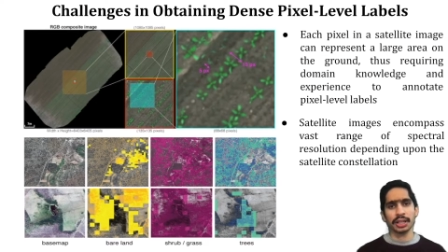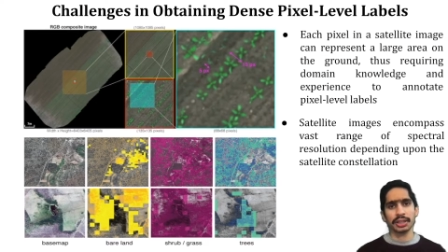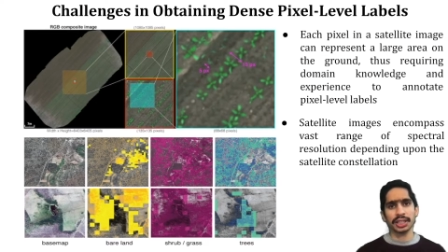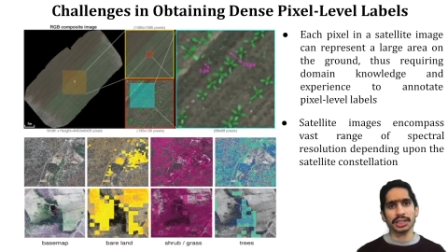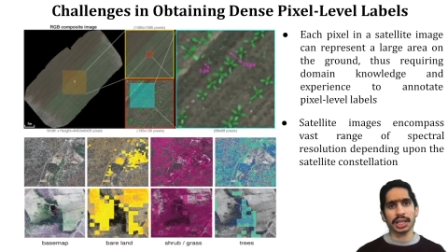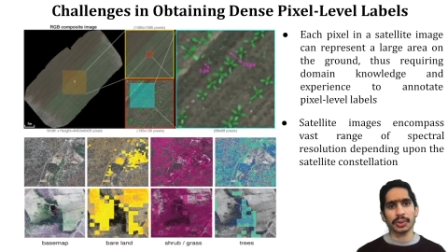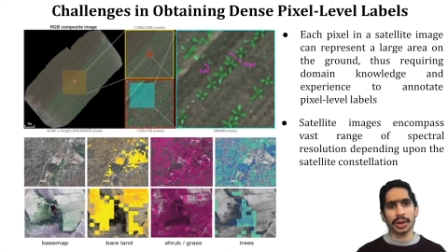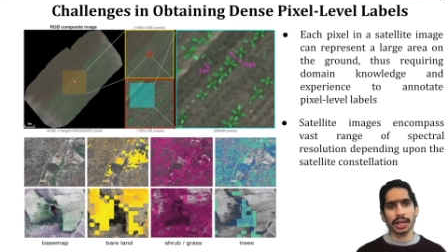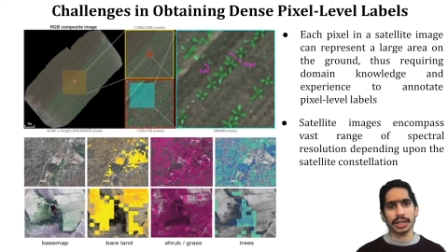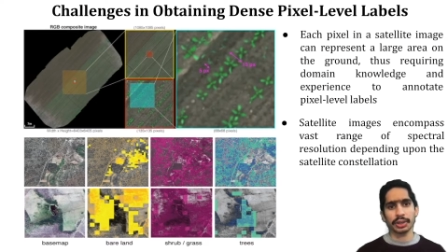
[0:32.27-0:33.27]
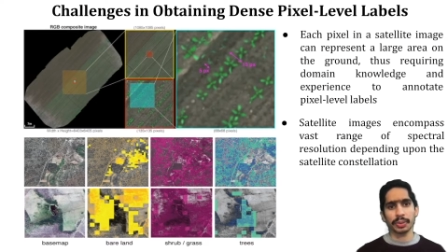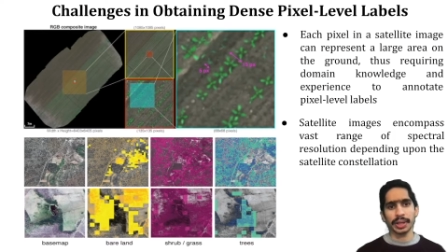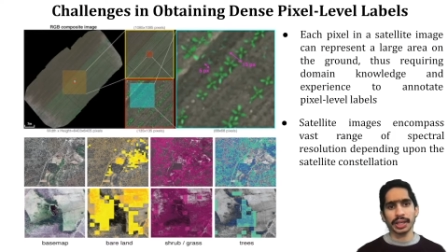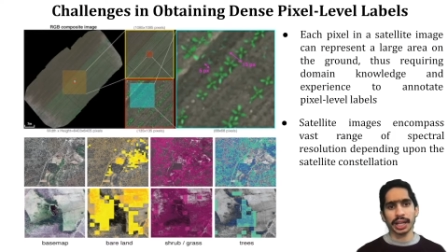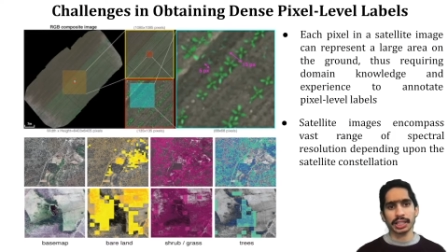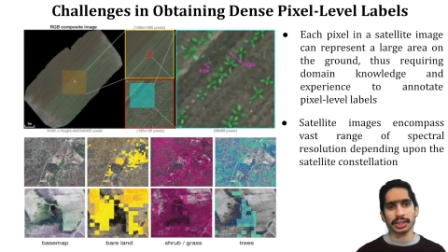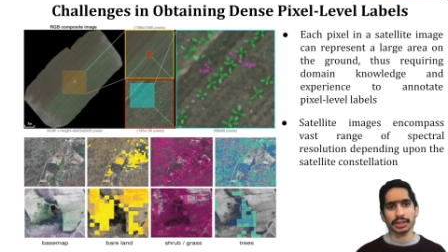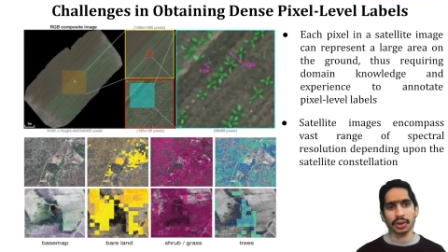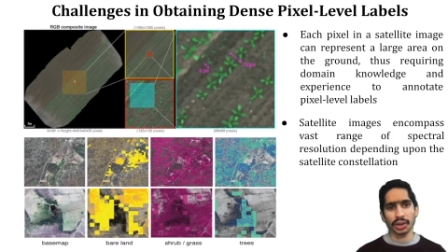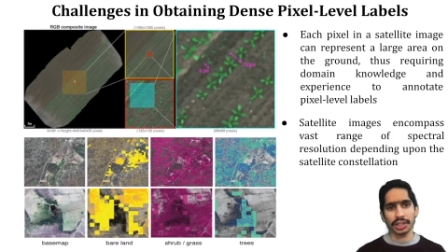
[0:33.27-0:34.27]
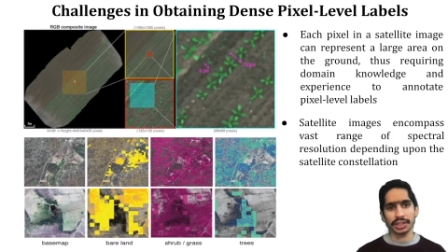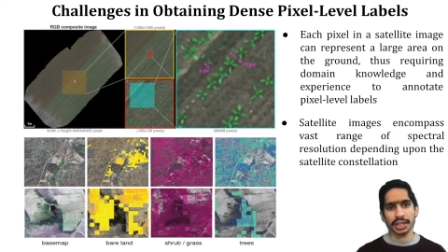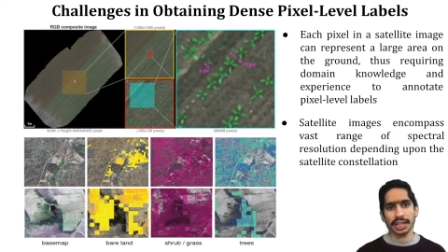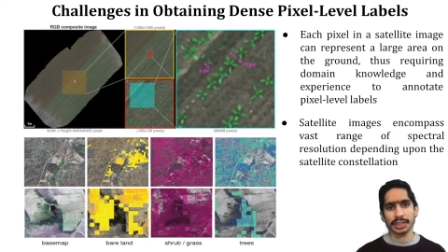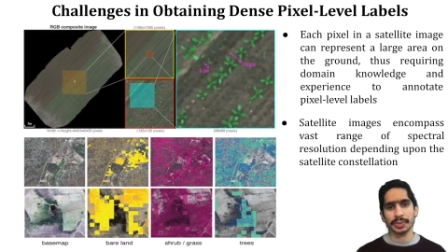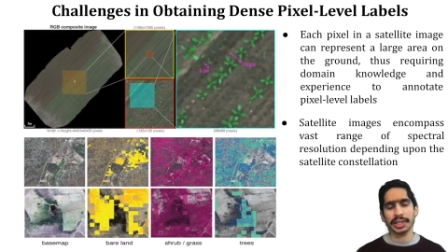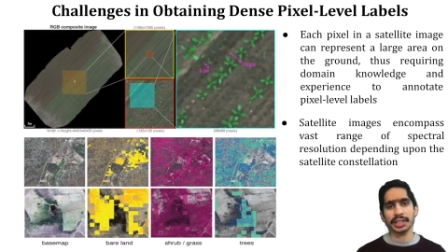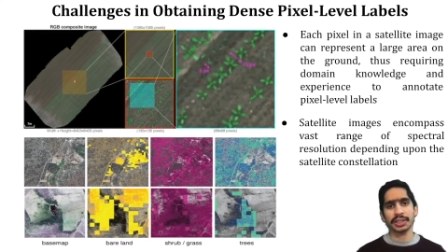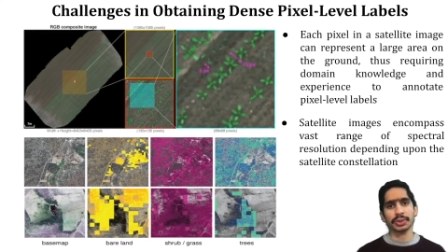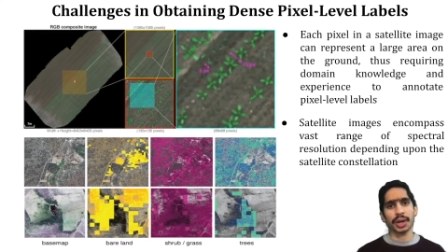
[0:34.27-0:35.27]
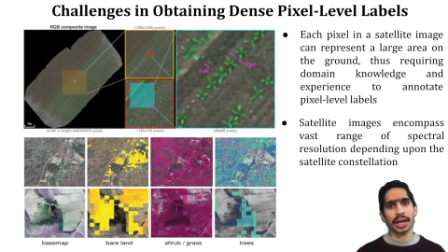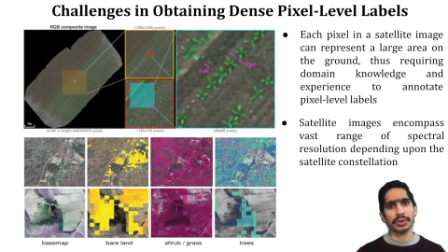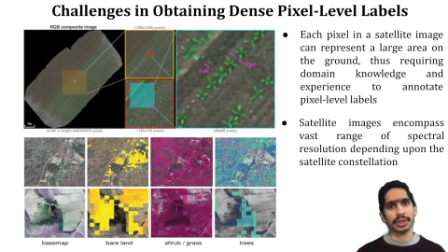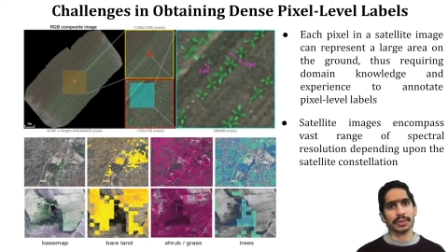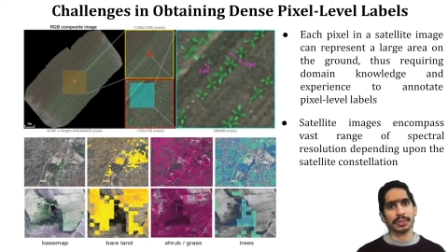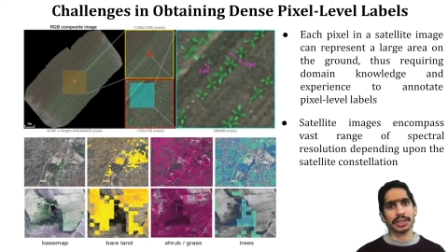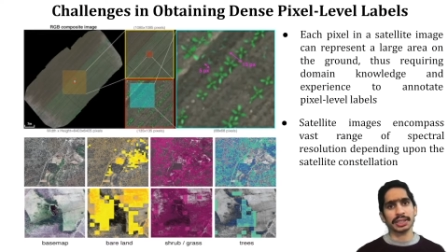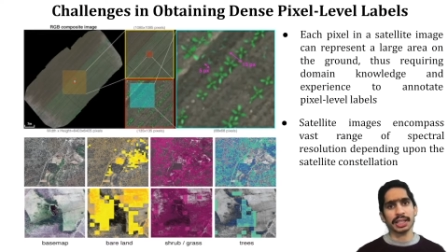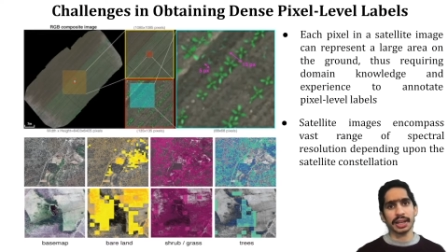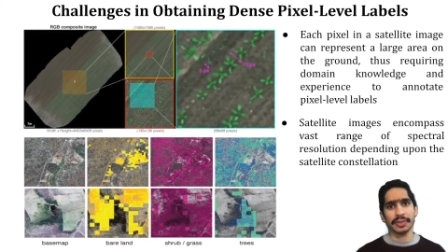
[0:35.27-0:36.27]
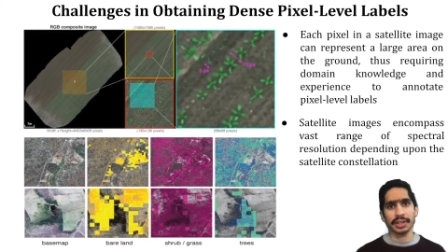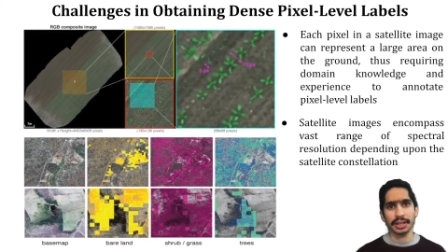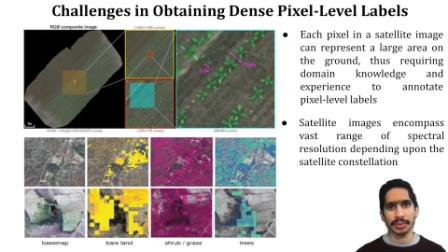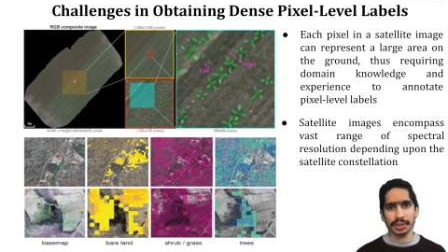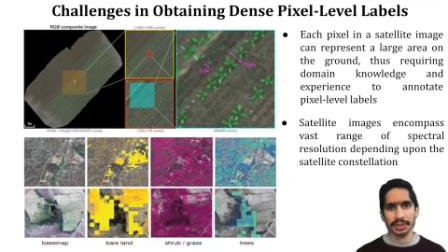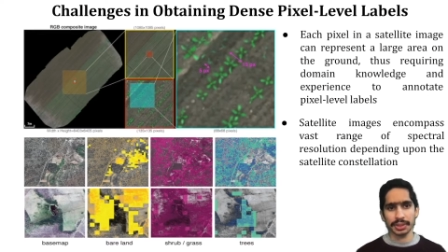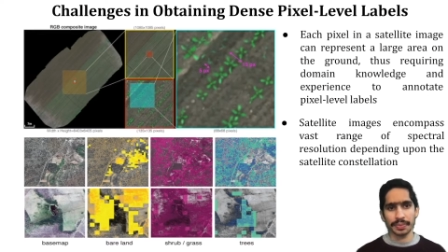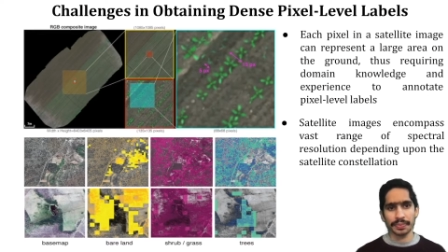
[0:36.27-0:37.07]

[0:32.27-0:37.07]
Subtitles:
thus requiring domain knowledge and experience to annotate pixel-level labels.